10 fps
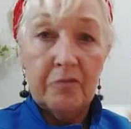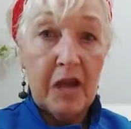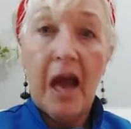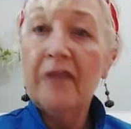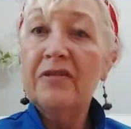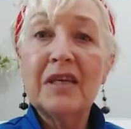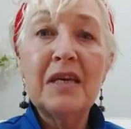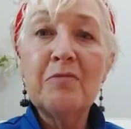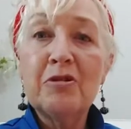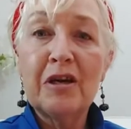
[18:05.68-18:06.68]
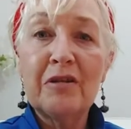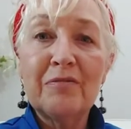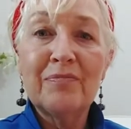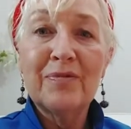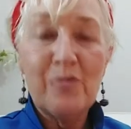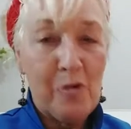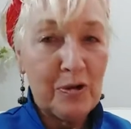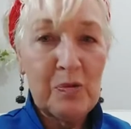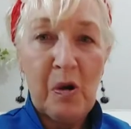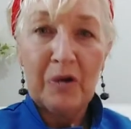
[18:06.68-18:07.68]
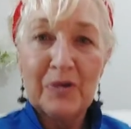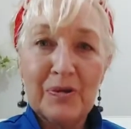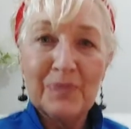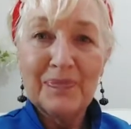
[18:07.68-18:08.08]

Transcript: you have to keep doing what's worked.